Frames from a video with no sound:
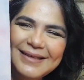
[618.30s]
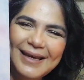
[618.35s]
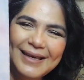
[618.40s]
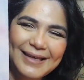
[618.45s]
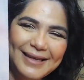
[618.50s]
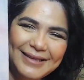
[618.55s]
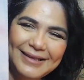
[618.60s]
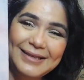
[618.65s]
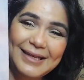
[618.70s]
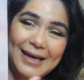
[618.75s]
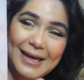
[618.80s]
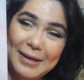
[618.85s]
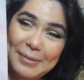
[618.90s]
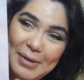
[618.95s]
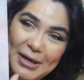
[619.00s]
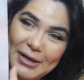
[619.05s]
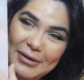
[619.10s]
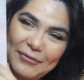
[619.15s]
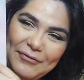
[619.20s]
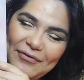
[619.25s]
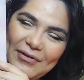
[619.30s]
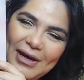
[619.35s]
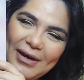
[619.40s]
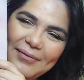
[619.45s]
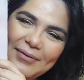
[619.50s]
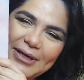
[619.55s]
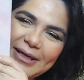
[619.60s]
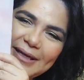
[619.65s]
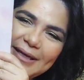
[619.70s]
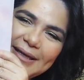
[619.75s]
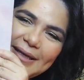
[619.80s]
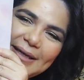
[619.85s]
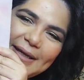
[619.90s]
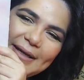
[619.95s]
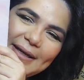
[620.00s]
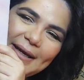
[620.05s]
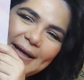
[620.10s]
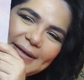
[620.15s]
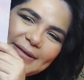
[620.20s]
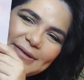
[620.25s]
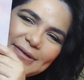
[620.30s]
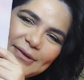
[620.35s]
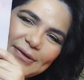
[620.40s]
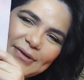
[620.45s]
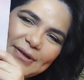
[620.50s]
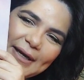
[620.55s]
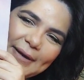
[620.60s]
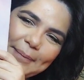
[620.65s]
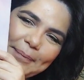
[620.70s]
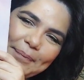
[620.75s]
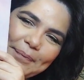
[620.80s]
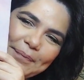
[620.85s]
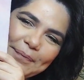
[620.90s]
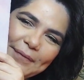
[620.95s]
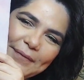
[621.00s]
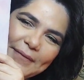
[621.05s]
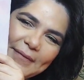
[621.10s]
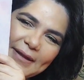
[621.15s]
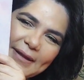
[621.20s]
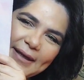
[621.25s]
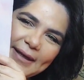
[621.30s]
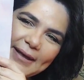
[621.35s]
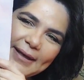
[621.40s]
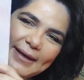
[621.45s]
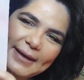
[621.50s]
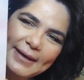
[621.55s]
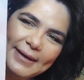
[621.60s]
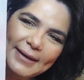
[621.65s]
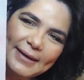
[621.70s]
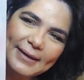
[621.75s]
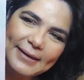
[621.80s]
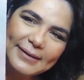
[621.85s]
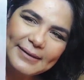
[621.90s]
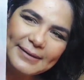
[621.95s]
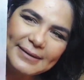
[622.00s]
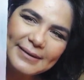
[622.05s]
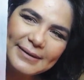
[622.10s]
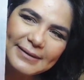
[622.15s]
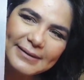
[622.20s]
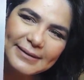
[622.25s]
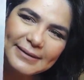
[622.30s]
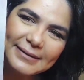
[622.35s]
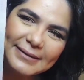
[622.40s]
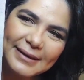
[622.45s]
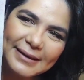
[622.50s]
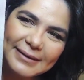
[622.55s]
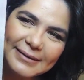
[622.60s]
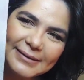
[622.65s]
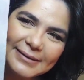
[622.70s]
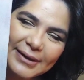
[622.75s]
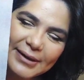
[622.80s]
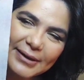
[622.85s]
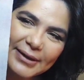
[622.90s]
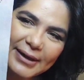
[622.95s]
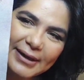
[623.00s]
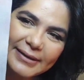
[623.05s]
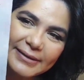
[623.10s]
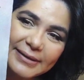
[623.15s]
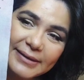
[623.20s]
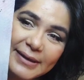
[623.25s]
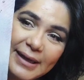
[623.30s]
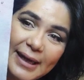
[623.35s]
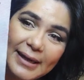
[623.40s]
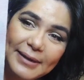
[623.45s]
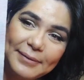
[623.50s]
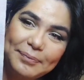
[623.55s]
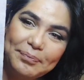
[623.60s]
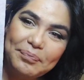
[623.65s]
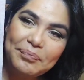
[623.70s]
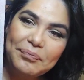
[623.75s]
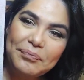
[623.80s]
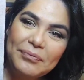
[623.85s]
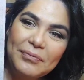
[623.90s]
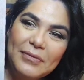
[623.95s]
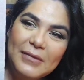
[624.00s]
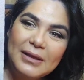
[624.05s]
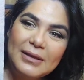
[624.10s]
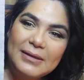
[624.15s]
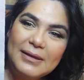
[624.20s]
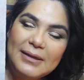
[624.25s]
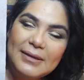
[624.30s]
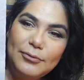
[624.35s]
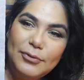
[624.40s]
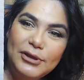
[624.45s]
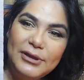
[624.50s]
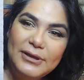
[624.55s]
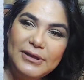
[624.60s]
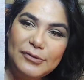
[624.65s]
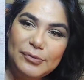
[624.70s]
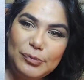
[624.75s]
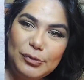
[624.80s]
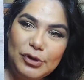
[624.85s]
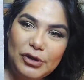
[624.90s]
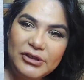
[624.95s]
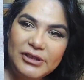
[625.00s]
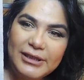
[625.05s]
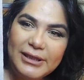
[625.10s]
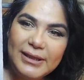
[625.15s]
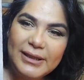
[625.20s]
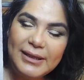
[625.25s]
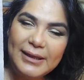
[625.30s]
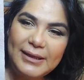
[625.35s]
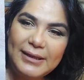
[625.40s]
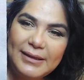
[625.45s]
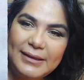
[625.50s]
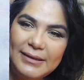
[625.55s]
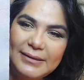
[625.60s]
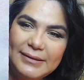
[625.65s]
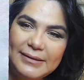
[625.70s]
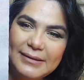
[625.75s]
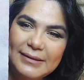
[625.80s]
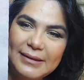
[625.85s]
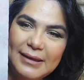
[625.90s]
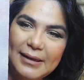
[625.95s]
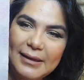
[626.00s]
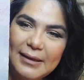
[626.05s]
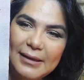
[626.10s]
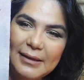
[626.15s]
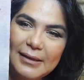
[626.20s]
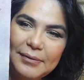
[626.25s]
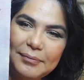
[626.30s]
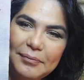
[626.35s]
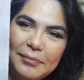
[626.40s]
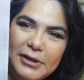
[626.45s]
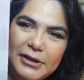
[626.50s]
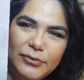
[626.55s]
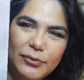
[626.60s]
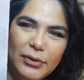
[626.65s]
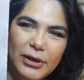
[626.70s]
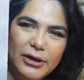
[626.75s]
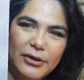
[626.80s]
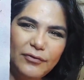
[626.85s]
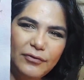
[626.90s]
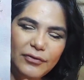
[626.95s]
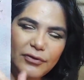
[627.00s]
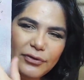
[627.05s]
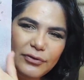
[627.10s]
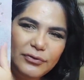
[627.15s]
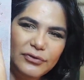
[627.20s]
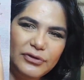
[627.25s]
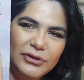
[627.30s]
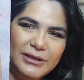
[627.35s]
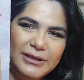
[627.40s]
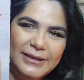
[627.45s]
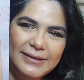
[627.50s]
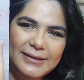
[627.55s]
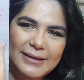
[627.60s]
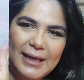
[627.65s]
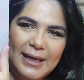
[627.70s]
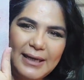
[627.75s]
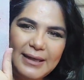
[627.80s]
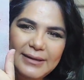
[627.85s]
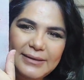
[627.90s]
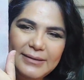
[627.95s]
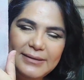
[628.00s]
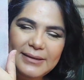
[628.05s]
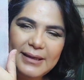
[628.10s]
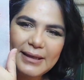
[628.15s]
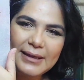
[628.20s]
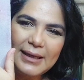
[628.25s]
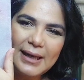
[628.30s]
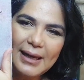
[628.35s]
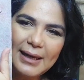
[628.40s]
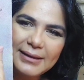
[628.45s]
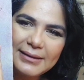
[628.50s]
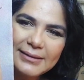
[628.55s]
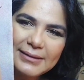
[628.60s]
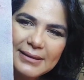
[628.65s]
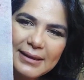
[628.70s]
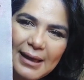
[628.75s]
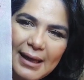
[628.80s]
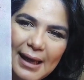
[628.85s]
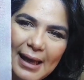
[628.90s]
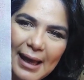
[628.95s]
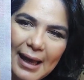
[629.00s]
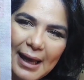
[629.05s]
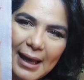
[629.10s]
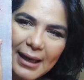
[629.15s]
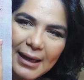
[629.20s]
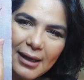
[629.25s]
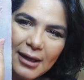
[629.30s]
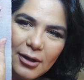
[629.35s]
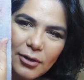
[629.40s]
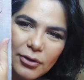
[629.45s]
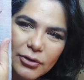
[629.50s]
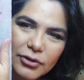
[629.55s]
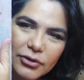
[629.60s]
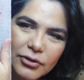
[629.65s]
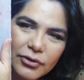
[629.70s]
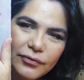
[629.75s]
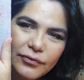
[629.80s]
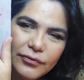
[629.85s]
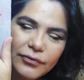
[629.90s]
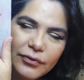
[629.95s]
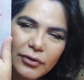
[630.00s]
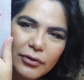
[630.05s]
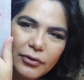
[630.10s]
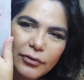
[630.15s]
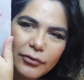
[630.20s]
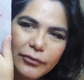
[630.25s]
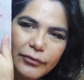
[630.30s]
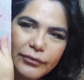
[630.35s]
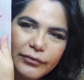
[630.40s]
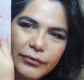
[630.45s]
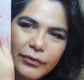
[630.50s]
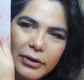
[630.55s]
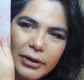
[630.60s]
I can dye my own fabric. So yeah, this is a Stargazer. And with this project, it's one of those designs that has a lot of